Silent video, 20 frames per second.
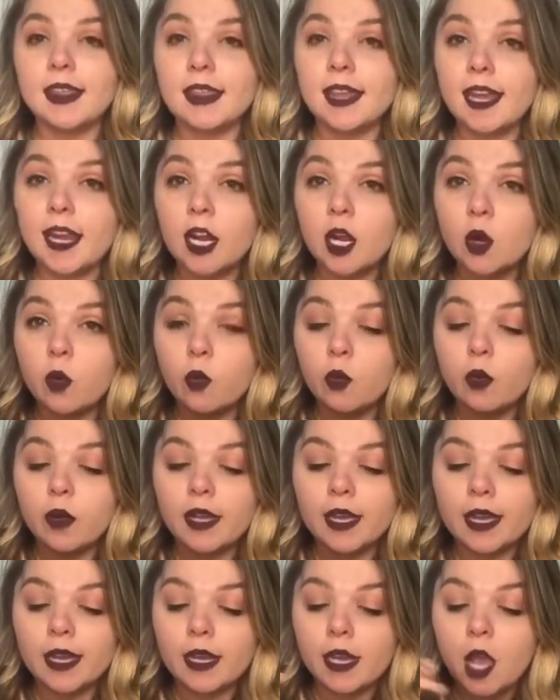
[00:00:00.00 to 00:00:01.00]
there will
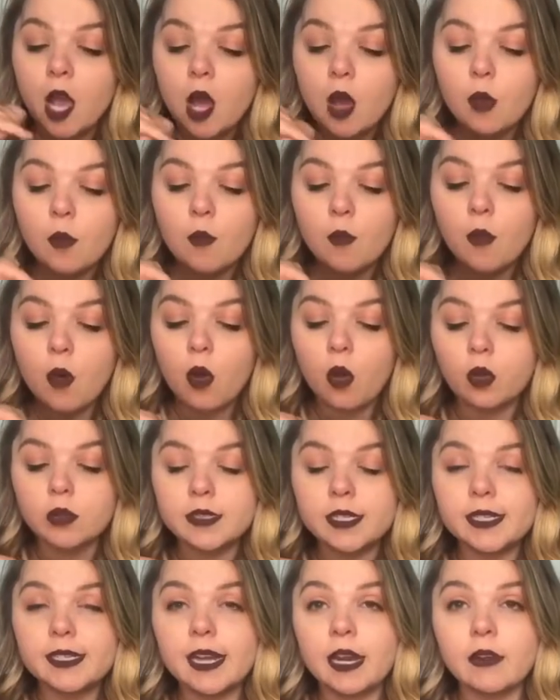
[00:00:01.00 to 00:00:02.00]
get
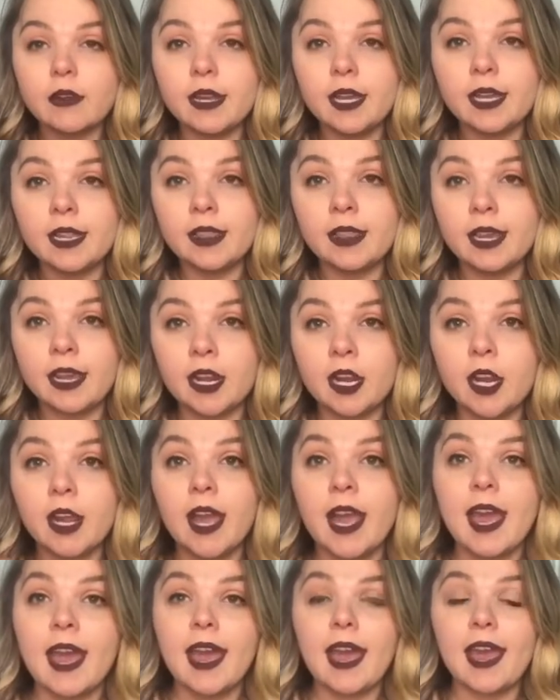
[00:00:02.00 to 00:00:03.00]
mold down in there,
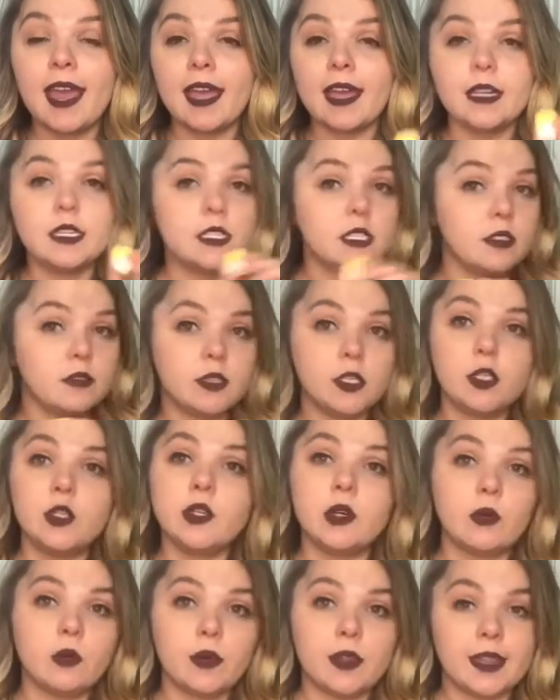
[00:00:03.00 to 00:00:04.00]
and
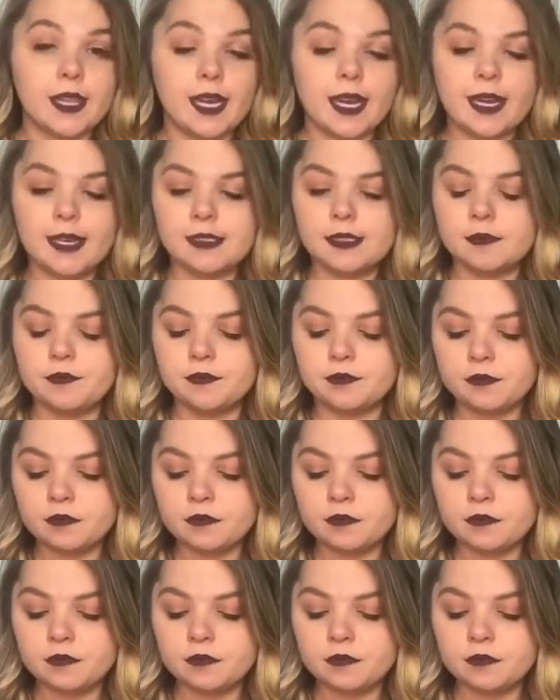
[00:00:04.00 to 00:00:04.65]
you don't want that.